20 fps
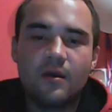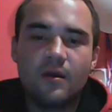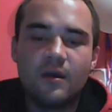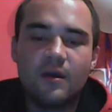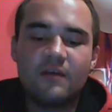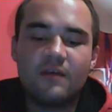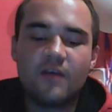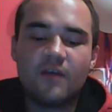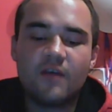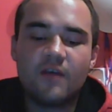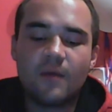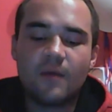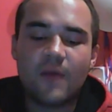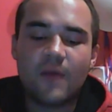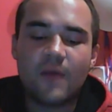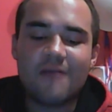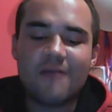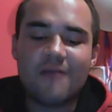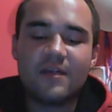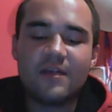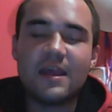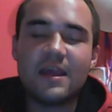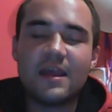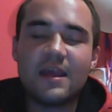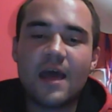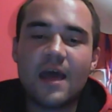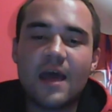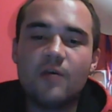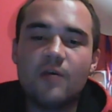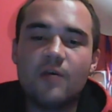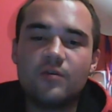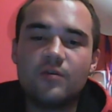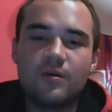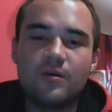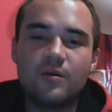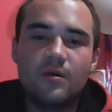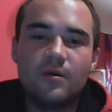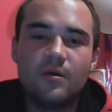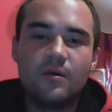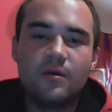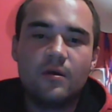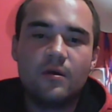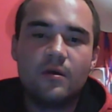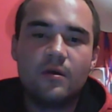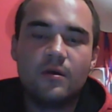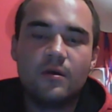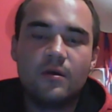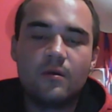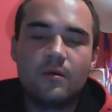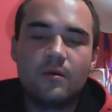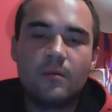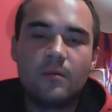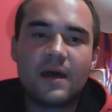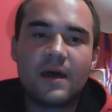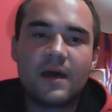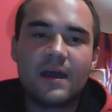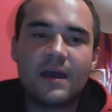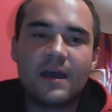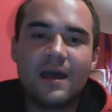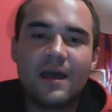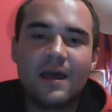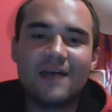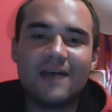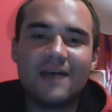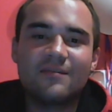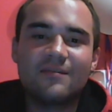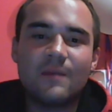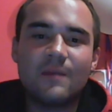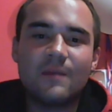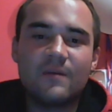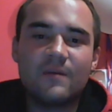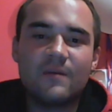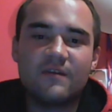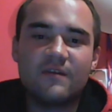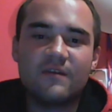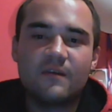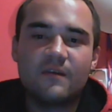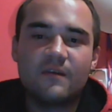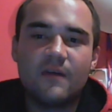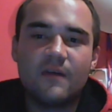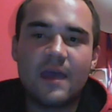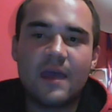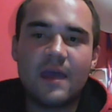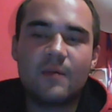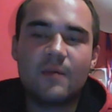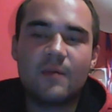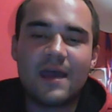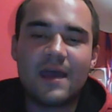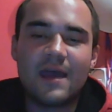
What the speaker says: is privately owned by us members and by